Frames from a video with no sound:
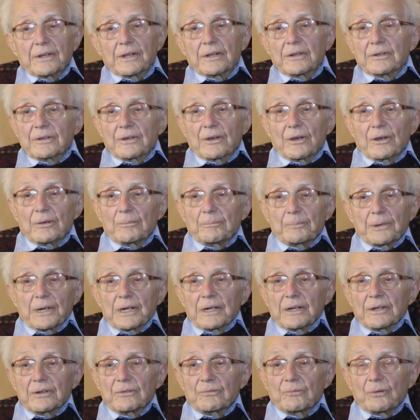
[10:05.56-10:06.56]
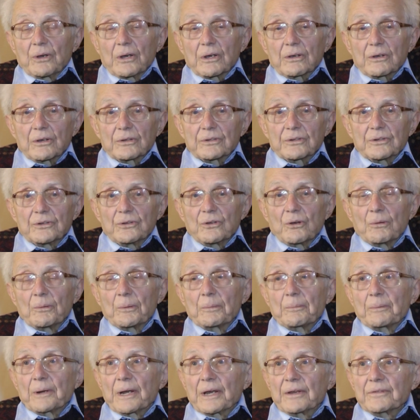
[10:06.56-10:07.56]
did her brilliant work, got a
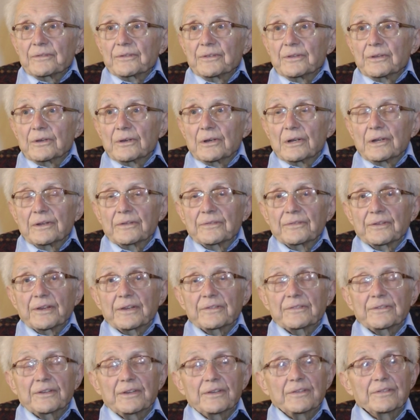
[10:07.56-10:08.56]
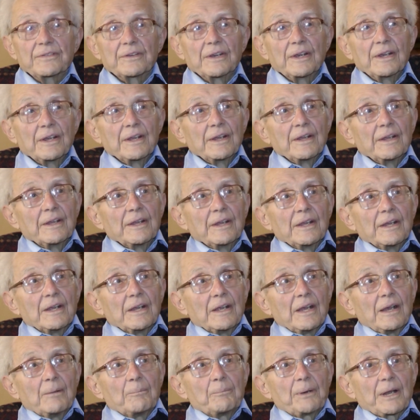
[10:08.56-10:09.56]
Nobel Prize in the early 60s.
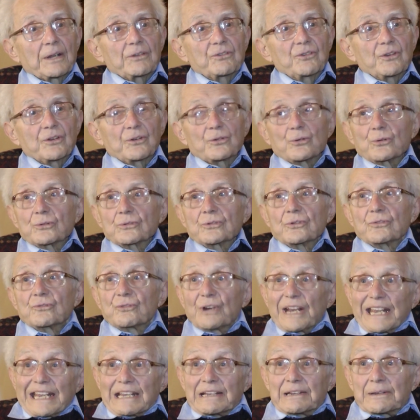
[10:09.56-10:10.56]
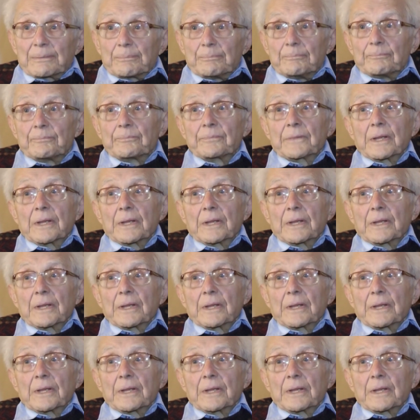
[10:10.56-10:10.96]
But she took to drink.